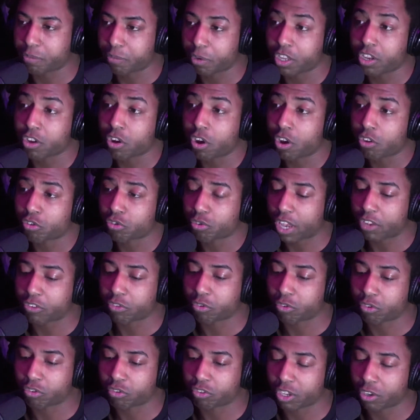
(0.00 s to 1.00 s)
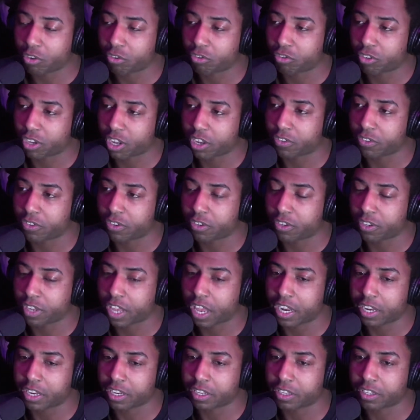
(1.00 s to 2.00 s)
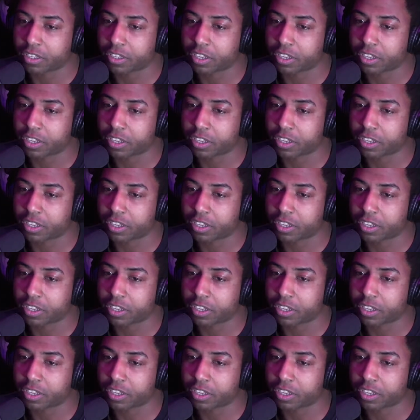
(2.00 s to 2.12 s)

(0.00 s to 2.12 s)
but he also has those skill sets that